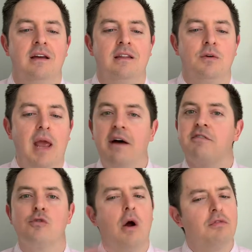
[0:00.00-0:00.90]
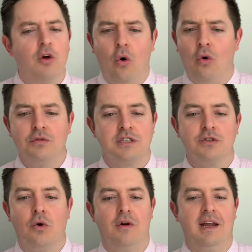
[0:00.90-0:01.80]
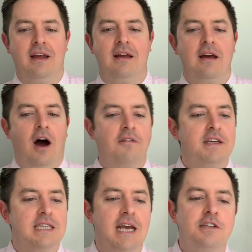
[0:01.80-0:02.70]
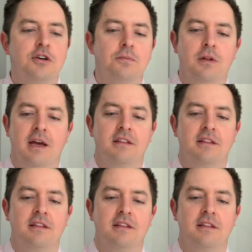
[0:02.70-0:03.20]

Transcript: that we have throughout the whole story of this interplay,